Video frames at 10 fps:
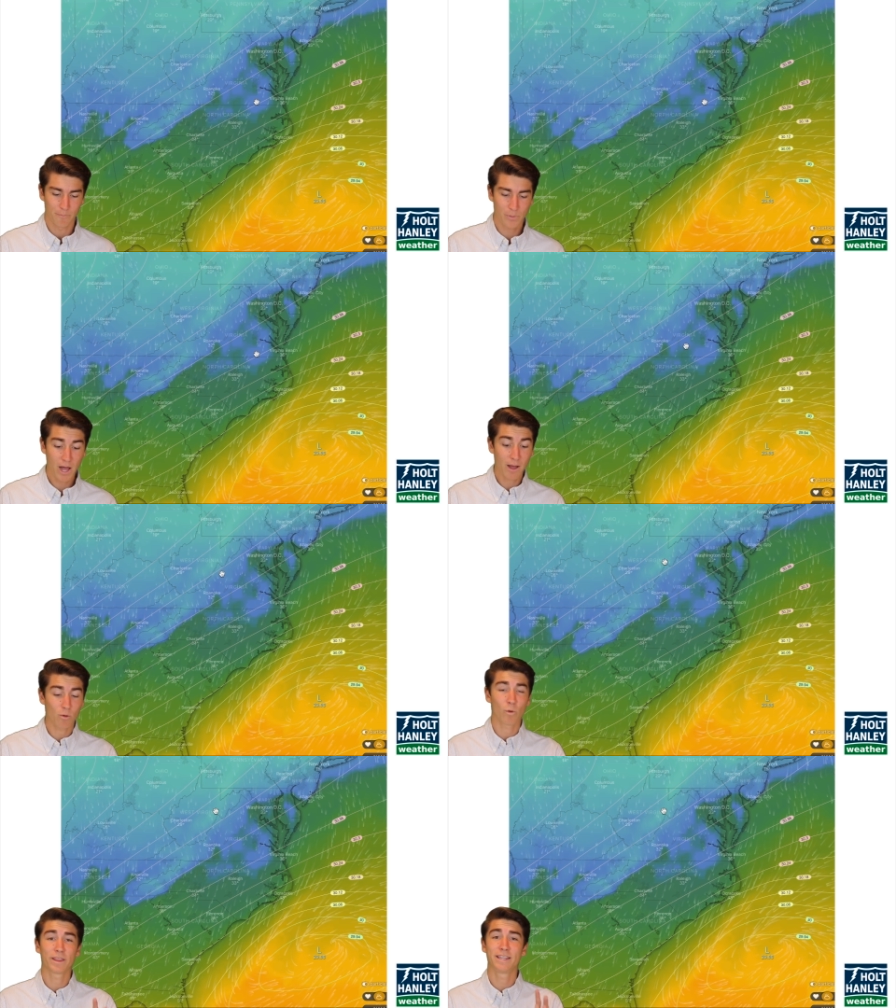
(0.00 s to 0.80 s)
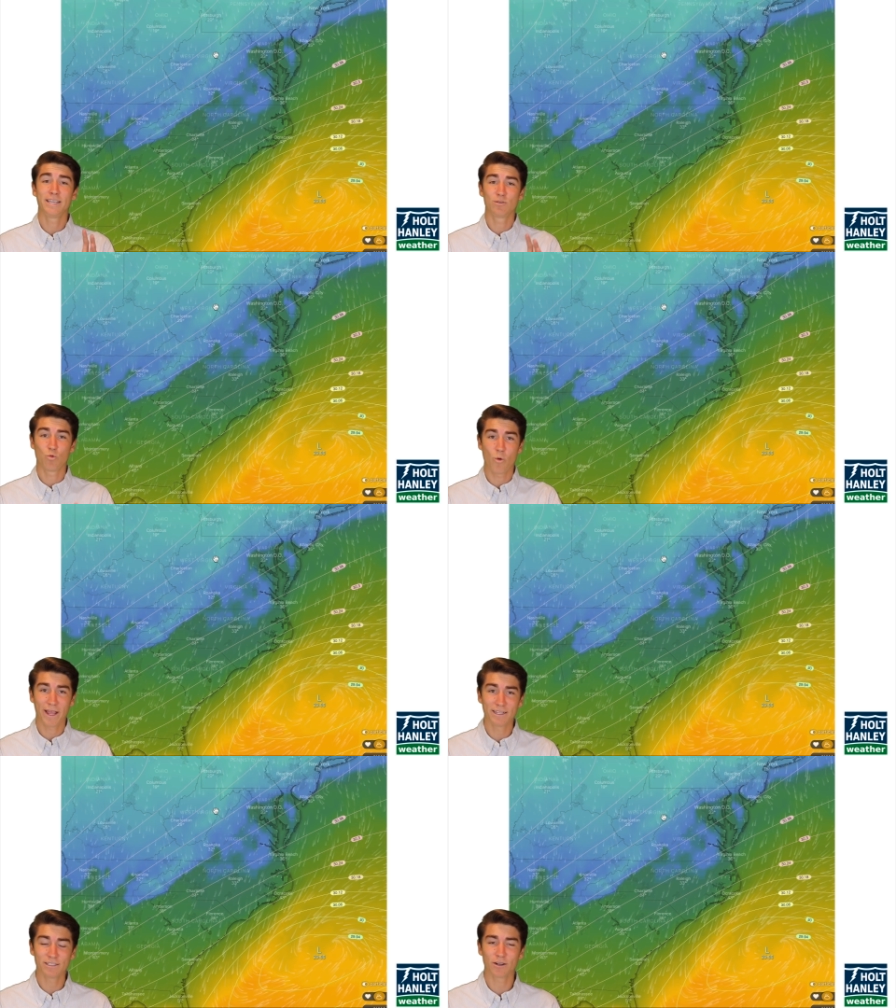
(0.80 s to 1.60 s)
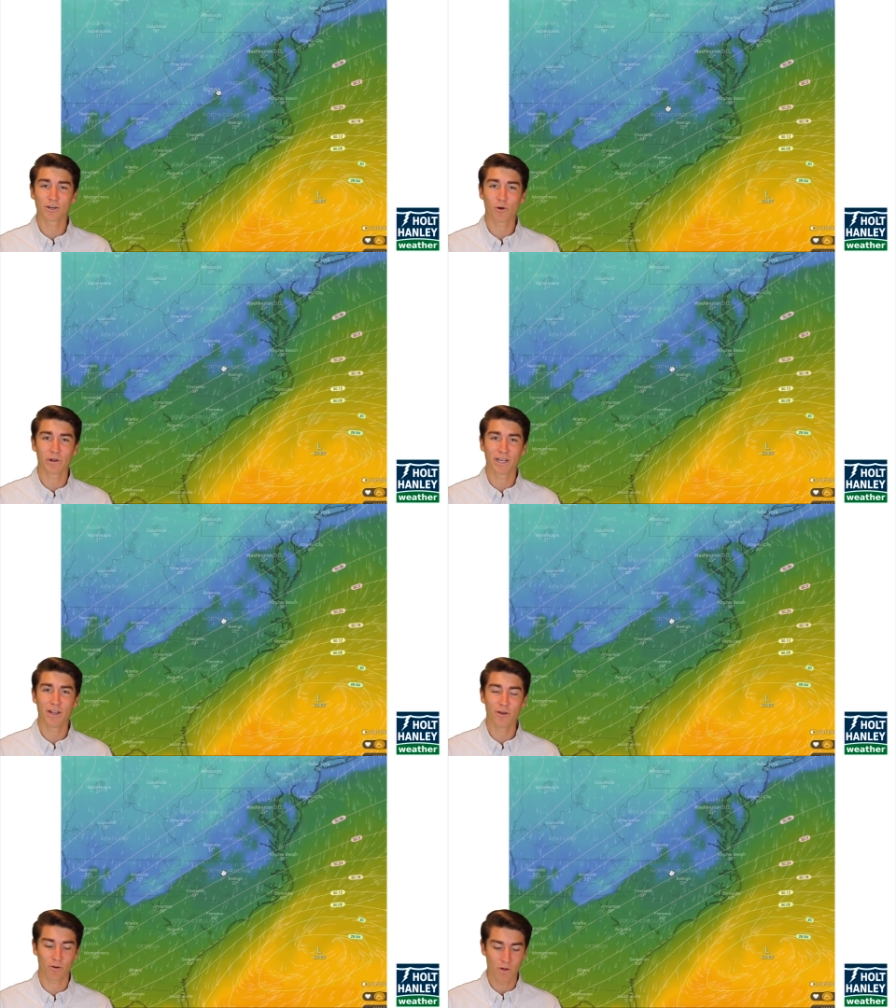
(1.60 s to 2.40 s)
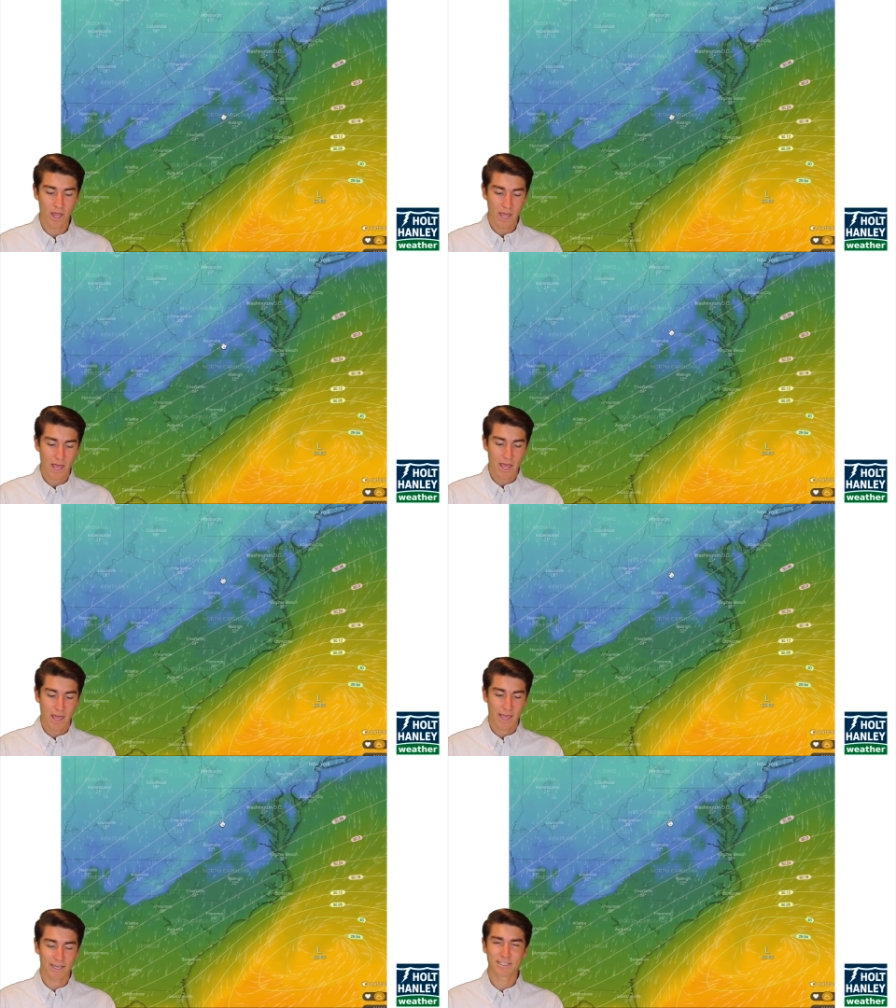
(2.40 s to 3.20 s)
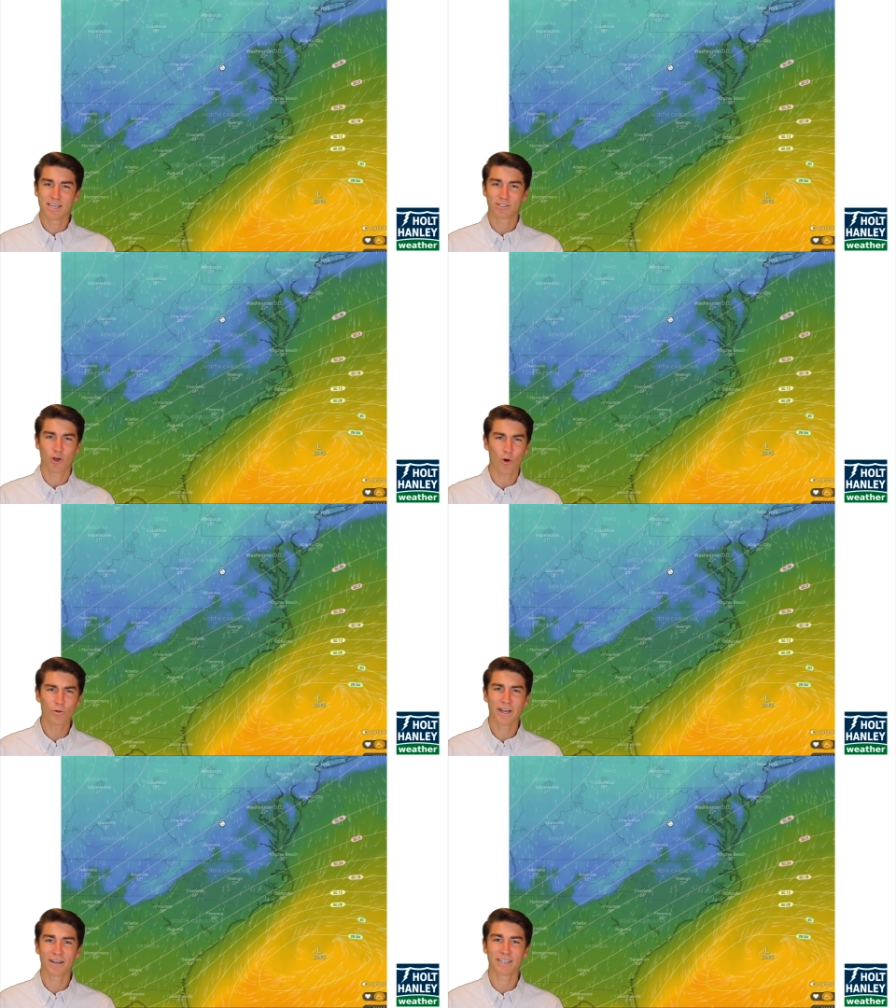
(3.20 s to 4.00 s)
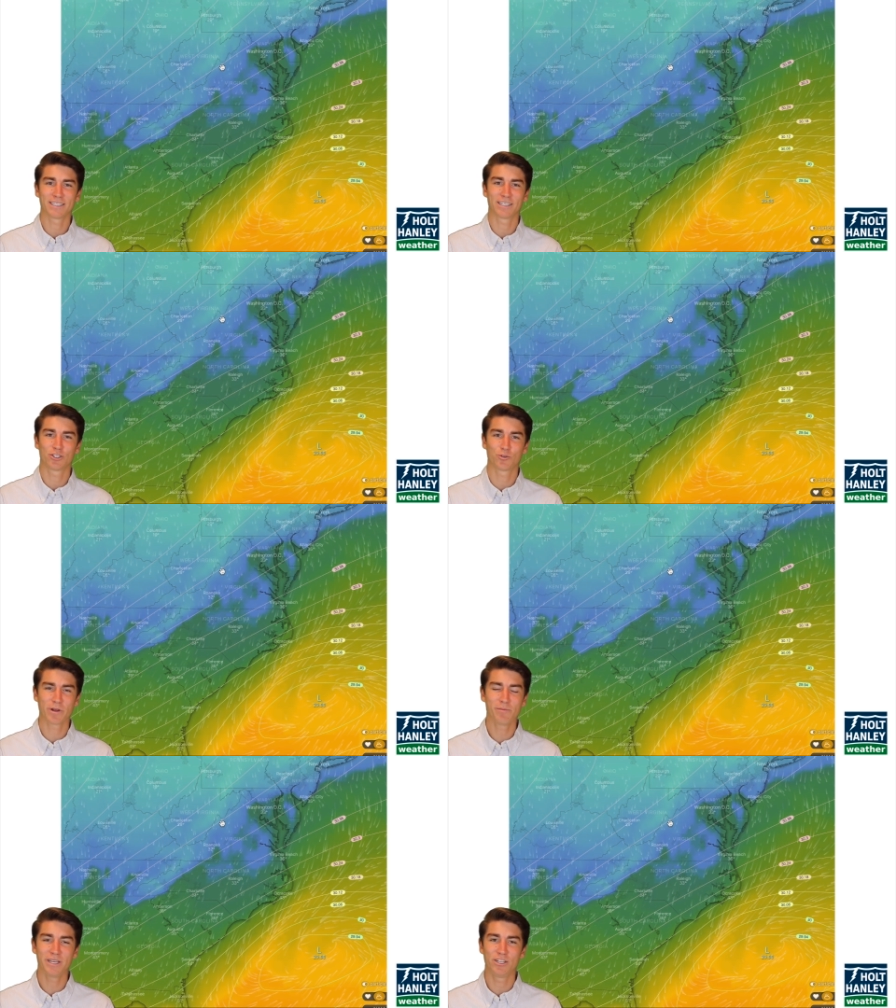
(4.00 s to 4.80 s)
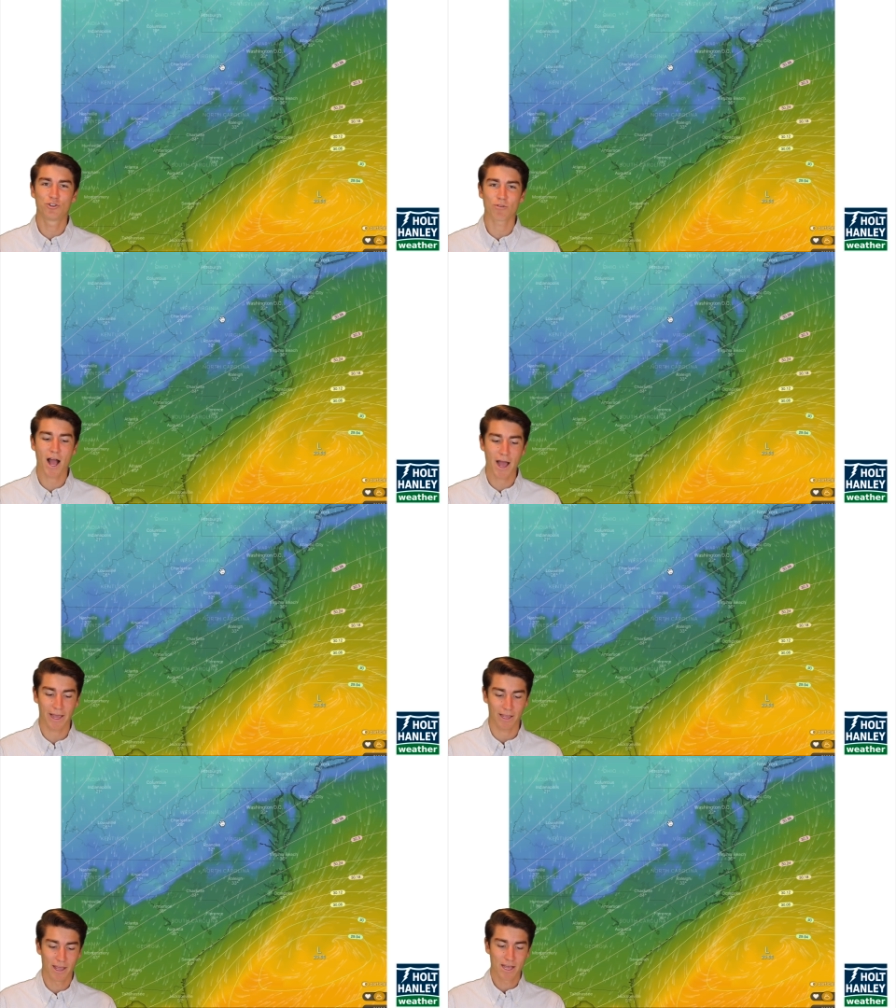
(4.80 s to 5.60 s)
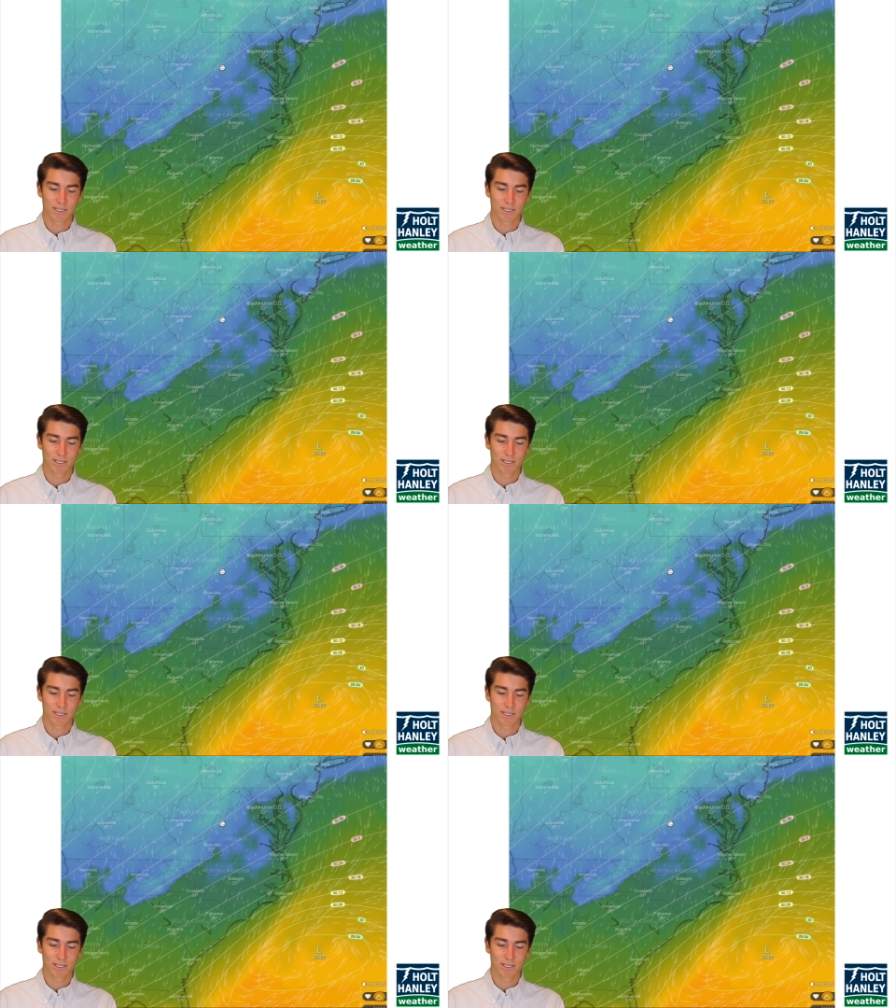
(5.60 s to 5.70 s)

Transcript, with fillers: But what these winds are going to do is this cold air is extremely dry.